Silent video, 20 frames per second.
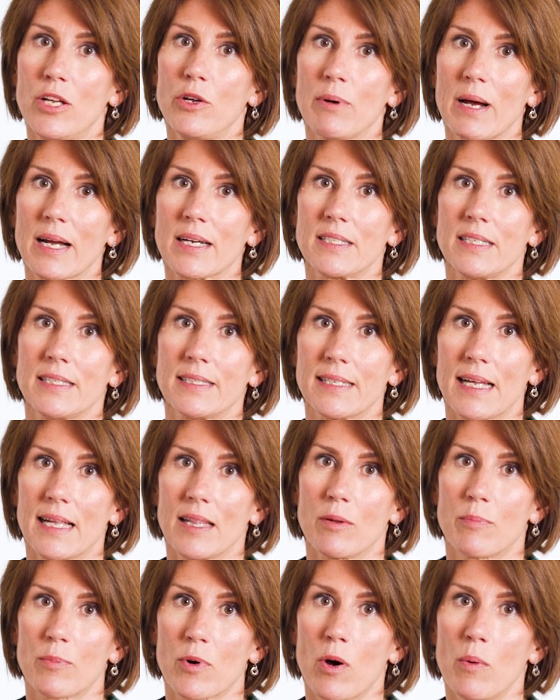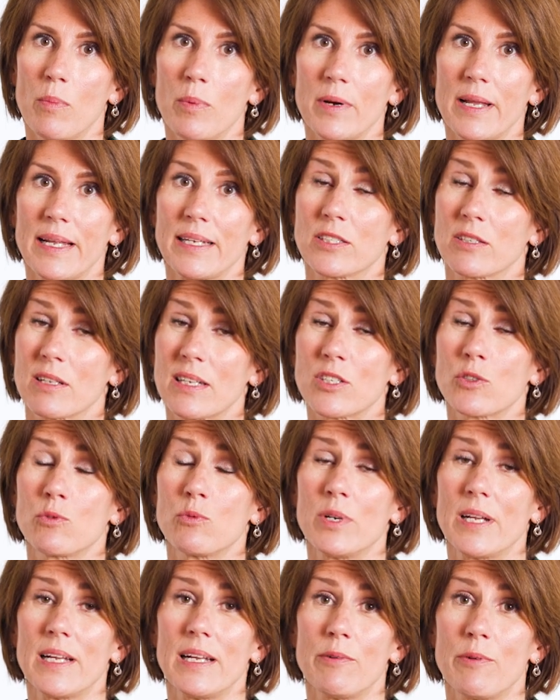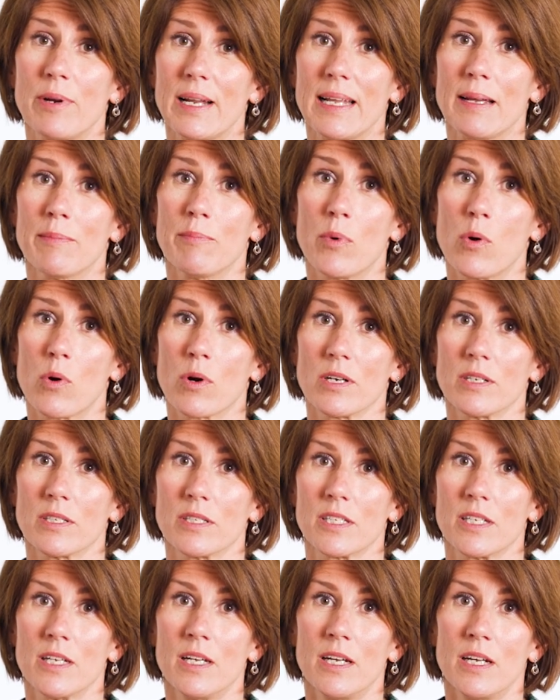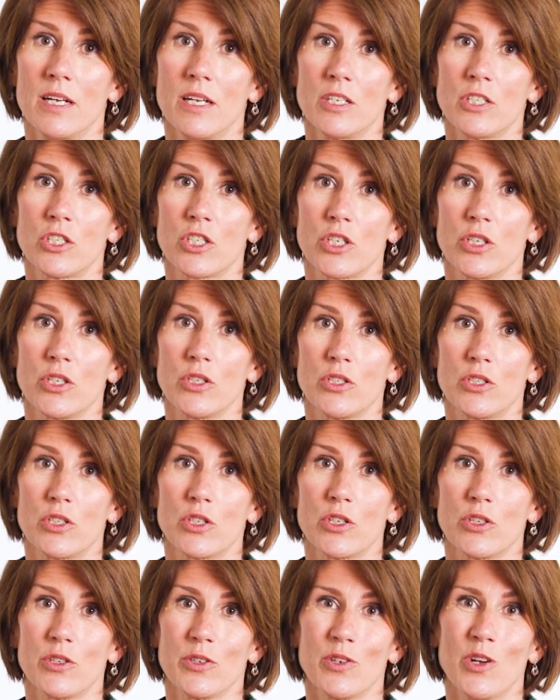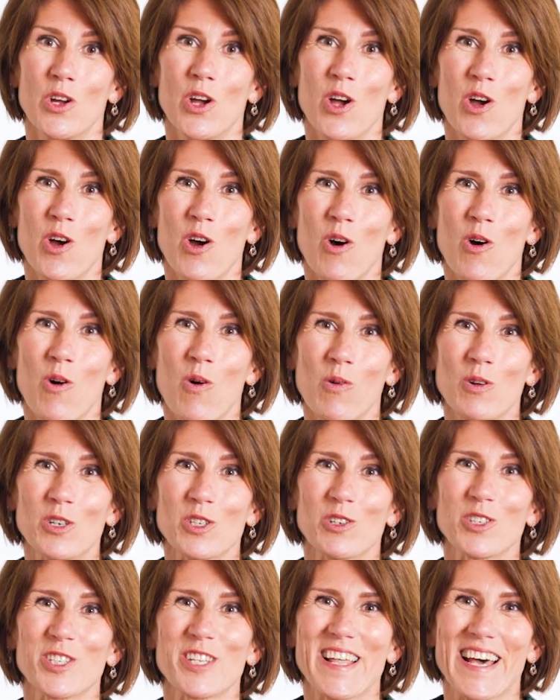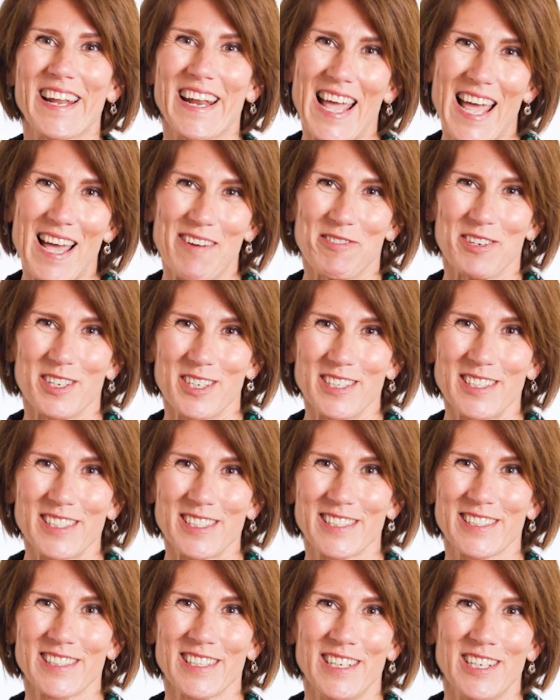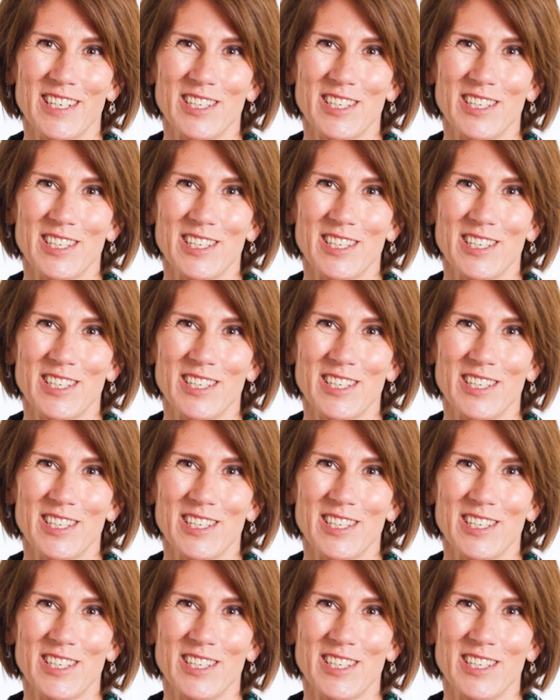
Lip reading: you actually sell the property. So that's really, really important to hold on to that evidence.